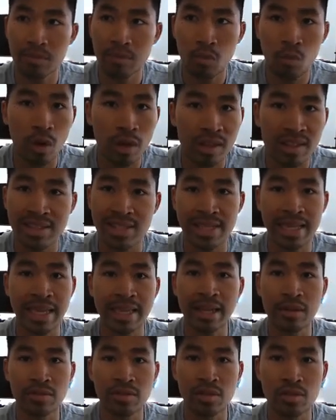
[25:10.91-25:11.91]
wanted to get
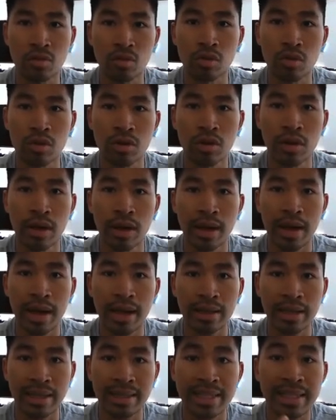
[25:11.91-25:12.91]
out of school
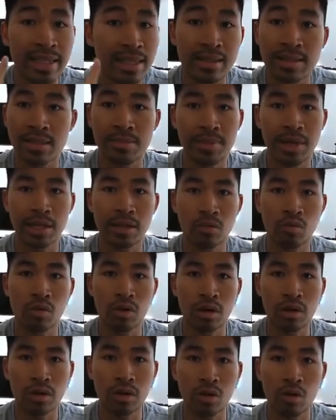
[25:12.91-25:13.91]
and I needed to make it
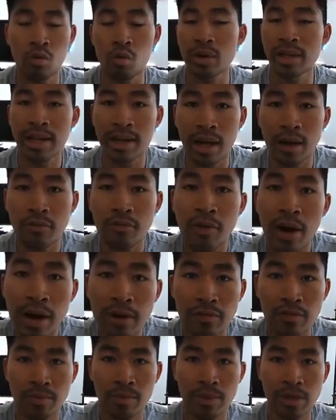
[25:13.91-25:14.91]
work, or when I got
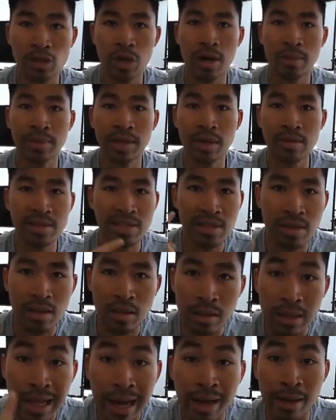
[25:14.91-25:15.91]
fired from my job and I was in the
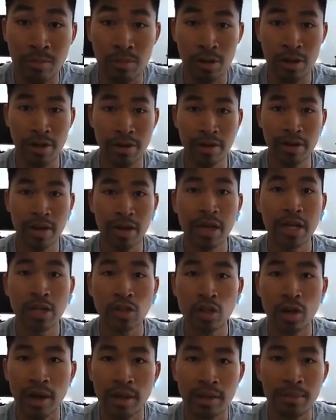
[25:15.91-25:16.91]
library
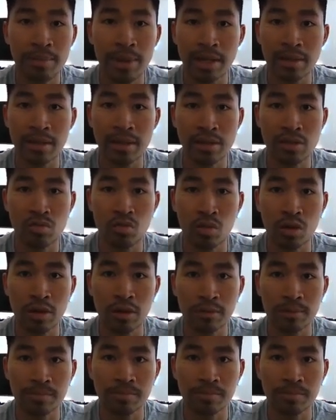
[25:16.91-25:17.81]
trying to make things work